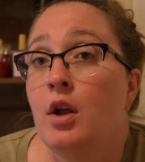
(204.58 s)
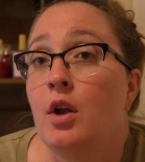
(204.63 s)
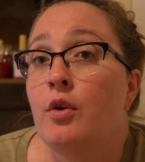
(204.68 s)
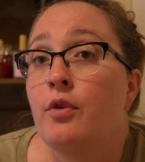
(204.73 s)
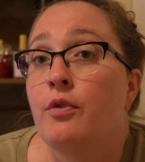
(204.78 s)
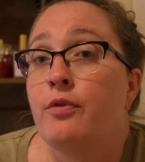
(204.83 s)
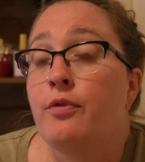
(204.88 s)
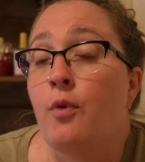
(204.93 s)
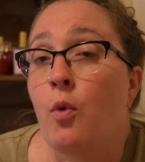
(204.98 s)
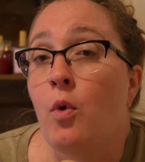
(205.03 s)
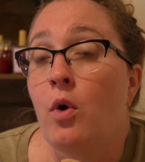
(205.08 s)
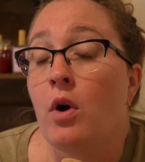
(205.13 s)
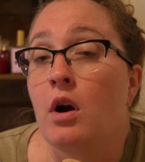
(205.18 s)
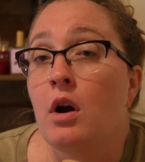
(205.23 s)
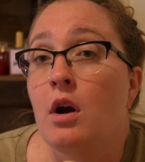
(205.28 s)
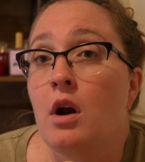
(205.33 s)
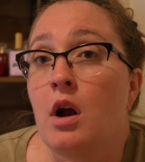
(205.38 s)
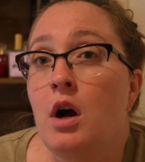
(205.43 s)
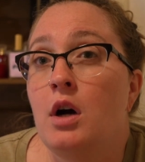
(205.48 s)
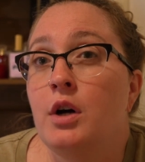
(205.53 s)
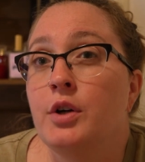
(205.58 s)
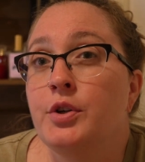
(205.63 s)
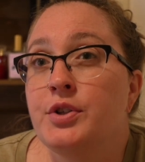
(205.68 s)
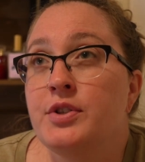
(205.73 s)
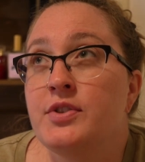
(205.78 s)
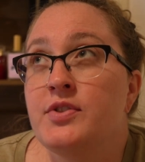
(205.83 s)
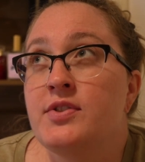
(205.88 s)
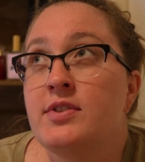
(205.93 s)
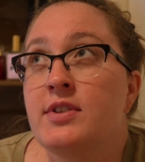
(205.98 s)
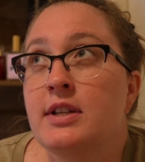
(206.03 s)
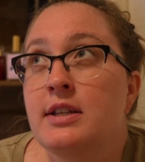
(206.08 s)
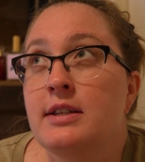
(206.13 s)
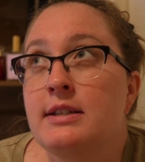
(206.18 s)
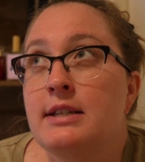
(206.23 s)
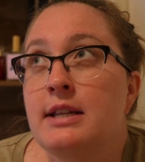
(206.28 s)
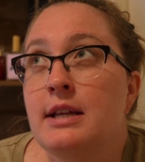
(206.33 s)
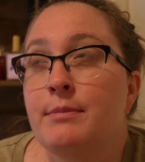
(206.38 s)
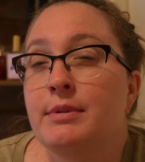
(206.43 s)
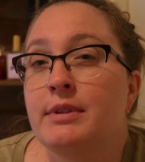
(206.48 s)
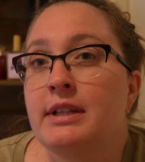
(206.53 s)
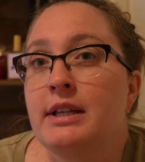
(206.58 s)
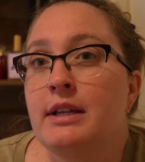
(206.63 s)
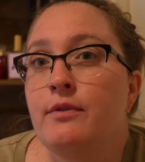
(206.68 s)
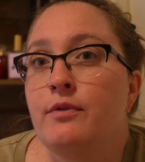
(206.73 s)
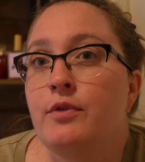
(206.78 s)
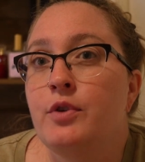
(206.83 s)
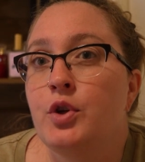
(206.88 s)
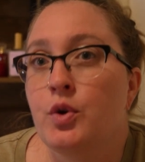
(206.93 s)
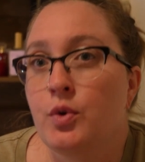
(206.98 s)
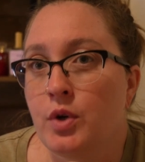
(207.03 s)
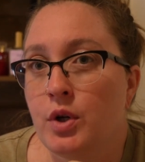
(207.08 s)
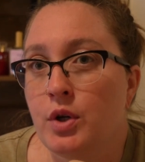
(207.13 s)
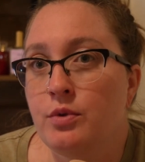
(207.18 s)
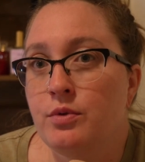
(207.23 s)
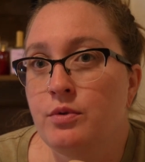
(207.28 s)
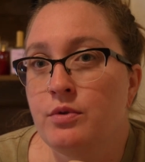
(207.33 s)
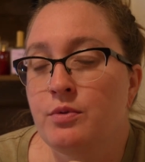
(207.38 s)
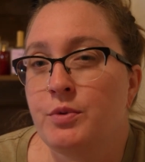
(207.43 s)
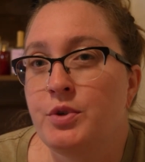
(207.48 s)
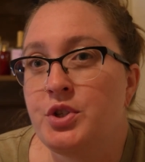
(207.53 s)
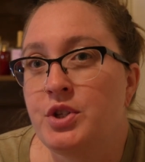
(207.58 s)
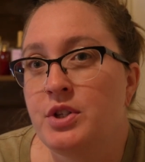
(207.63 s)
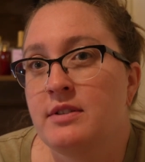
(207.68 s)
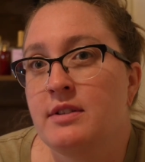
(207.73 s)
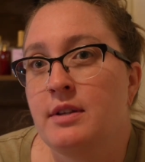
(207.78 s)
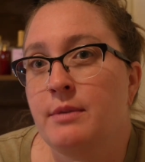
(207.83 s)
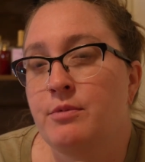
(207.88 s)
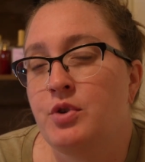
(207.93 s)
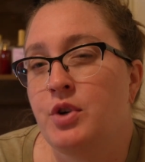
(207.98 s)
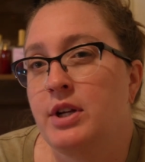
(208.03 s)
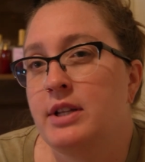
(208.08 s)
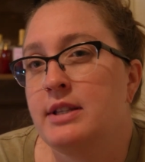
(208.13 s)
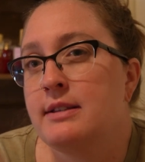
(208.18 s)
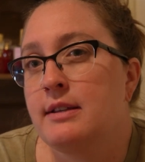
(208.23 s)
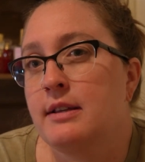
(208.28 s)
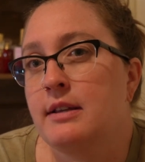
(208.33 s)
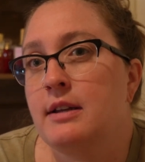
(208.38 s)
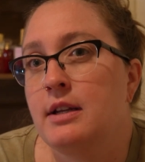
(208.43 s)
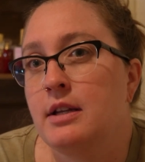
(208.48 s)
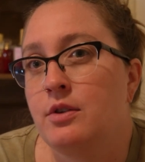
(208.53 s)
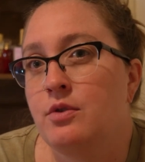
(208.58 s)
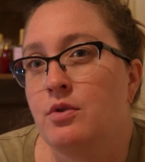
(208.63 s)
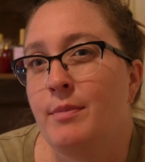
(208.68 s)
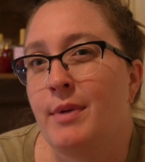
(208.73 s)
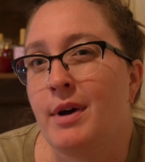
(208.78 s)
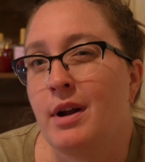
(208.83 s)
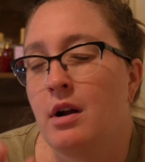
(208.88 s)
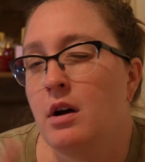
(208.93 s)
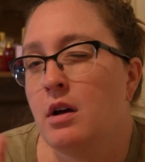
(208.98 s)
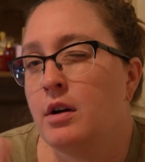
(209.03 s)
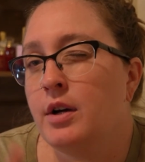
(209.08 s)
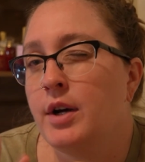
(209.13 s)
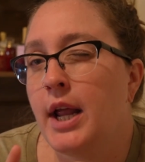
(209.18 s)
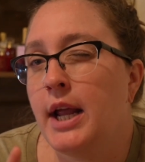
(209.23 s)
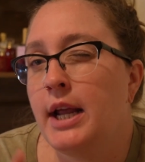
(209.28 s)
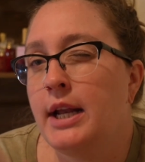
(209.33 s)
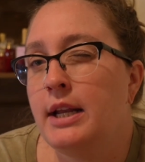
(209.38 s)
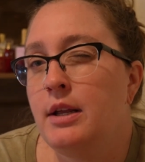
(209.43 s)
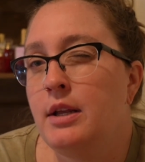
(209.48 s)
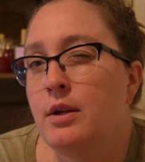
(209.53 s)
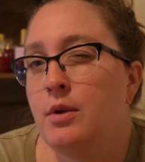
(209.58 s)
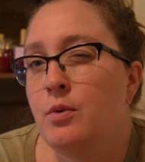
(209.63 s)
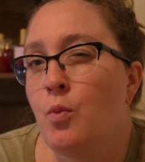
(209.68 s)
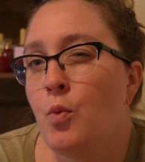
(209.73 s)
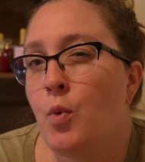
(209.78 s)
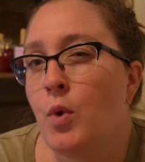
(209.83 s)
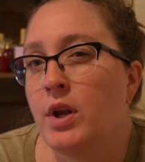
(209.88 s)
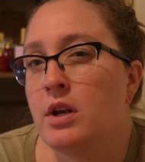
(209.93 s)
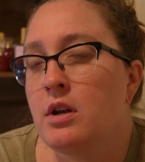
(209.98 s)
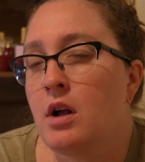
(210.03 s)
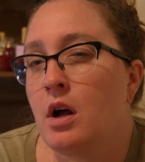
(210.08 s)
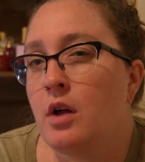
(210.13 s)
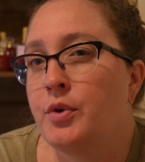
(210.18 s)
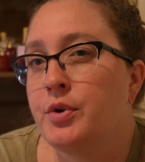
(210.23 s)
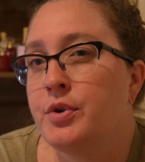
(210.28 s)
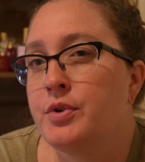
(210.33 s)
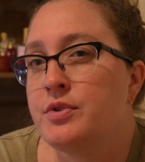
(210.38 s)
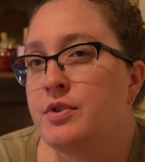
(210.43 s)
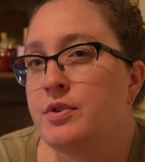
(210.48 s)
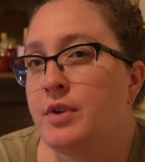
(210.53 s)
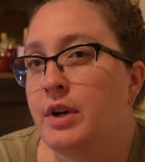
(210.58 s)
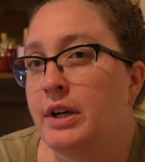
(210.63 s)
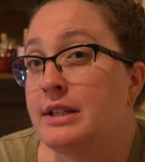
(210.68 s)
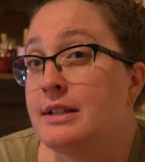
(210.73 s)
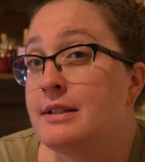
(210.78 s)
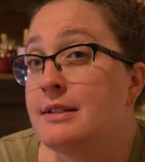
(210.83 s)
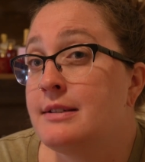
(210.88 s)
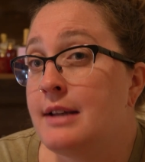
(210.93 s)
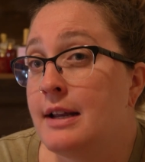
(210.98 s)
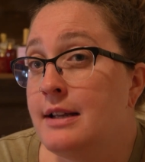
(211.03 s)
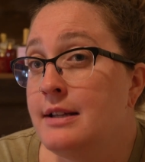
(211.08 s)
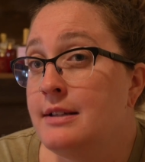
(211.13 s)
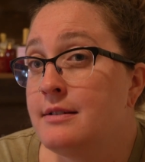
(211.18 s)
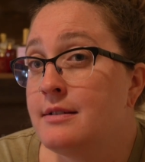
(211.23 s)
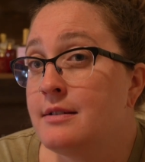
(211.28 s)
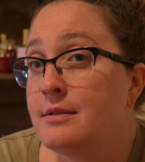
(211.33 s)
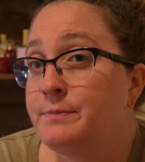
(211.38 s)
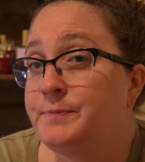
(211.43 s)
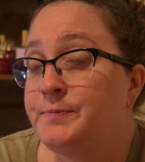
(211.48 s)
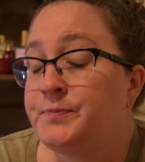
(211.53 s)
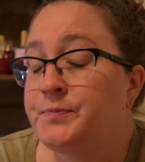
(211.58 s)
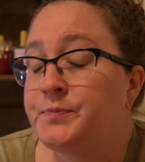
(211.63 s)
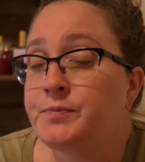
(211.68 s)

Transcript: for 160, I believe, euros, which ends up translating into about $181 United States.